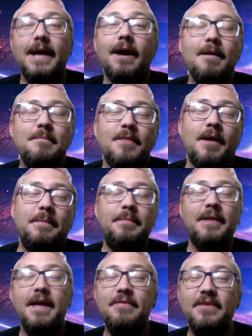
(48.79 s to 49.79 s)
I'm
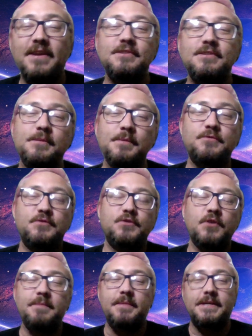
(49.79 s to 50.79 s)
LimeyPlay, and thank you so much for
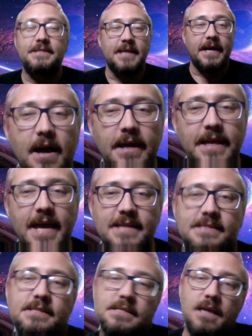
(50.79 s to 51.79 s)
joining me today.
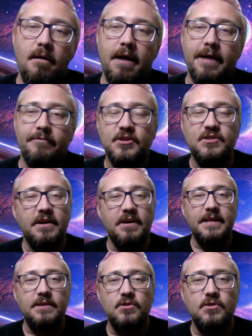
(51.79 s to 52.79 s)
Yes, I've
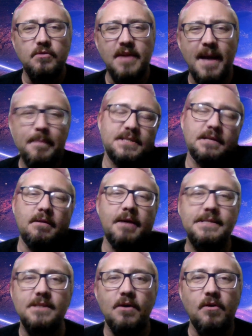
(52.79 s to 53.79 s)
decided to
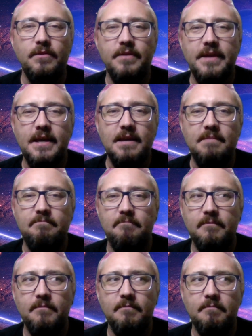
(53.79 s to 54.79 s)
capitalize on the
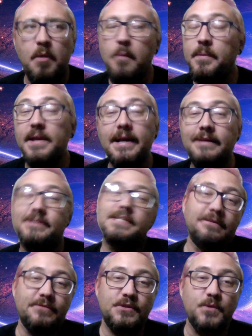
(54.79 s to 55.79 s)

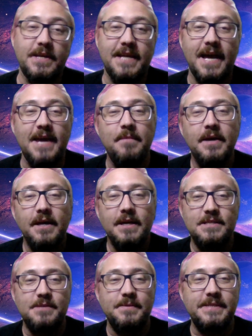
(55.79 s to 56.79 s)
popularity of Squid Game,
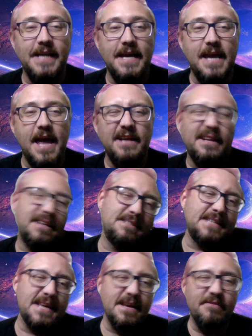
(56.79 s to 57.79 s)
shall we say, and
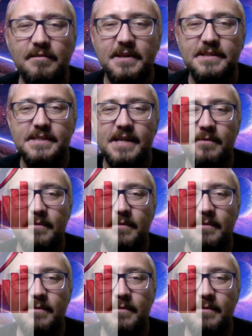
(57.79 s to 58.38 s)
see if it does something